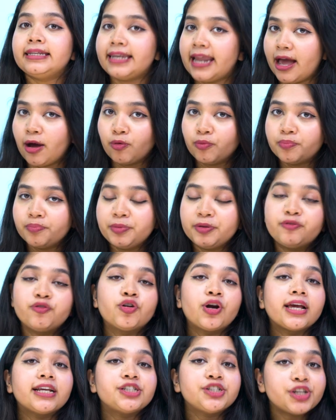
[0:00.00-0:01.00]
Now,
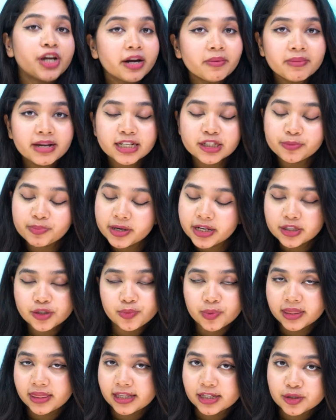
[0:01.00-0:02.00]
before I share my
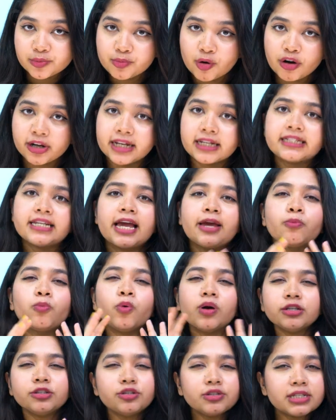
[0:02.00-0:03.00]
experience with this product, I
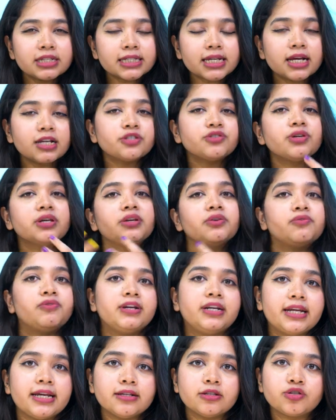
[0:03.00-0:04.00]
want to discuss the
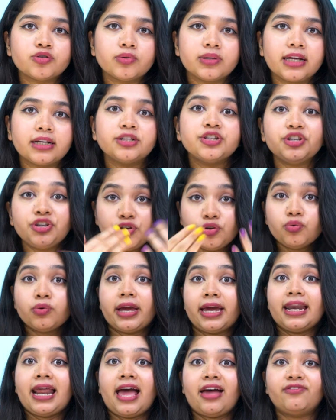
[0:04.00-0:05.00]
ingredients so that you
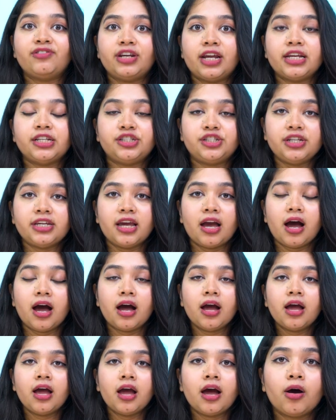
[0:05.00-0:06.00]
can have an
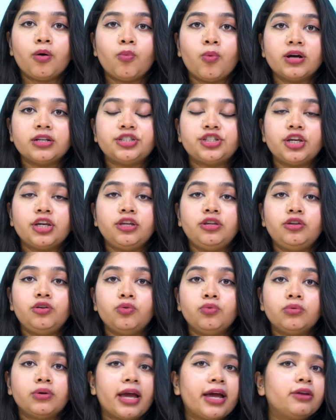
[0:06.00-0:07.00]
idea of what
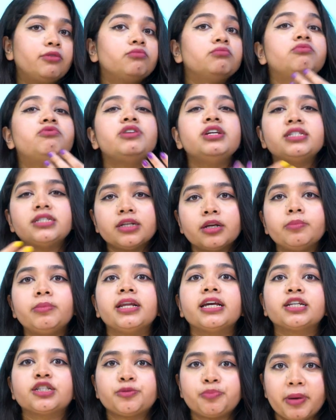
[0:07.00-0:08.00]
you can
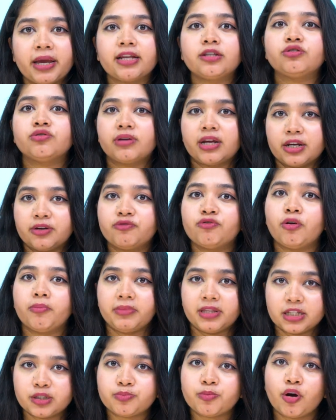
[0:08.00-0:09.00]
reasonably expect to get from this